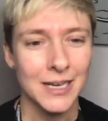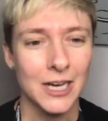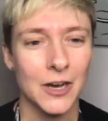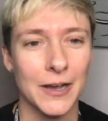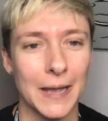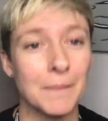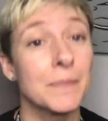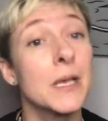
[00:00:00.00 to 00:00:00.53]

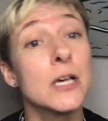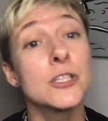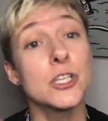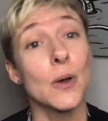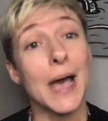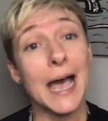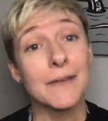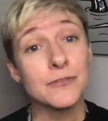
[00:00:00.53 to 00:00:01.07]
Okay,
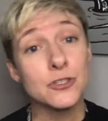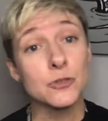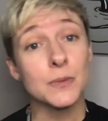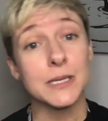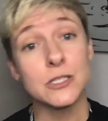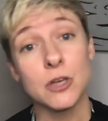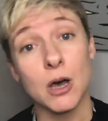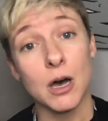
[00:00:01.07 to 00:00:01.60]
so after
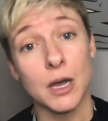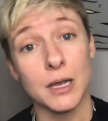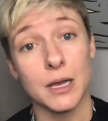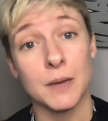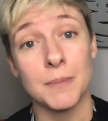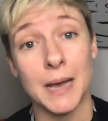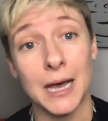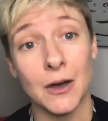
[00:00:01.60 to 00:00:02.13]
we talk
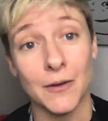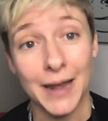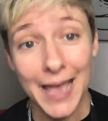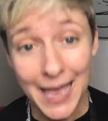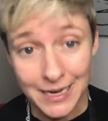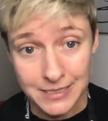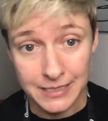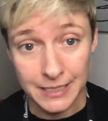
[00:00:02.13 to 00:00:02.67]
about
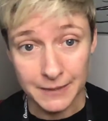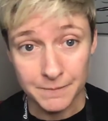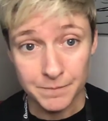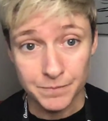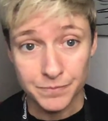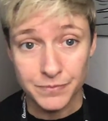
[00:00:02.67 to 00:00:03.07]
acting,